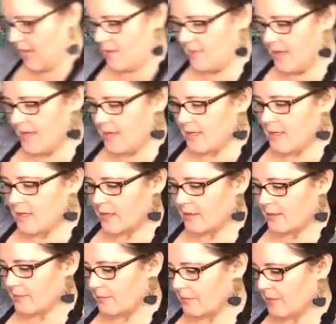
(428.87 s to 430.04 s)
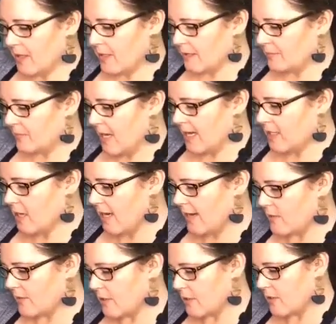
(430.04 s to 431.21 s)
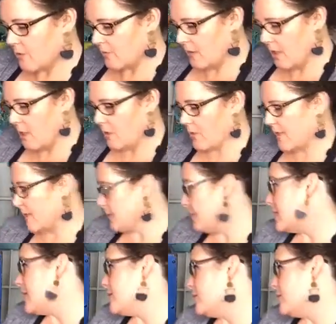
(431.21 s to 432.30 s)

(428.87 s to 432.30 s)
And then I also always,